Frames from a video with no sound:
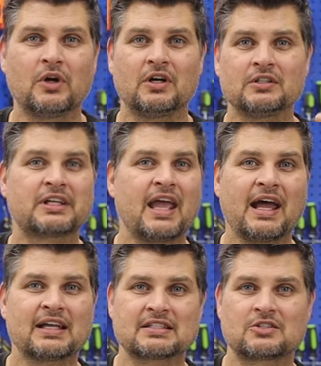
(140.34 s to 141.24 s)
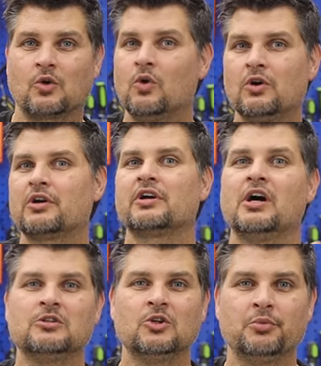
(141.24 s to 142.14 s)
weld cast or
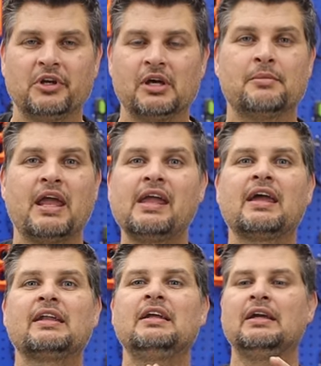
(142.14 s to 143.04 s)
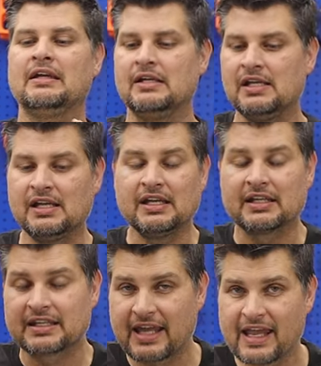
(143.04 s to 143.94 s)
aluminum? And
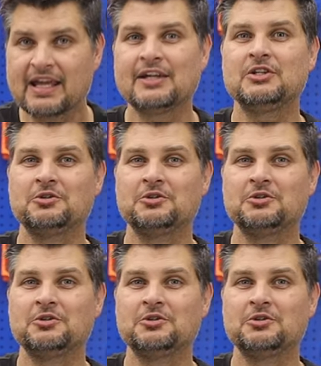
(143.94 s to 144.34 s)
can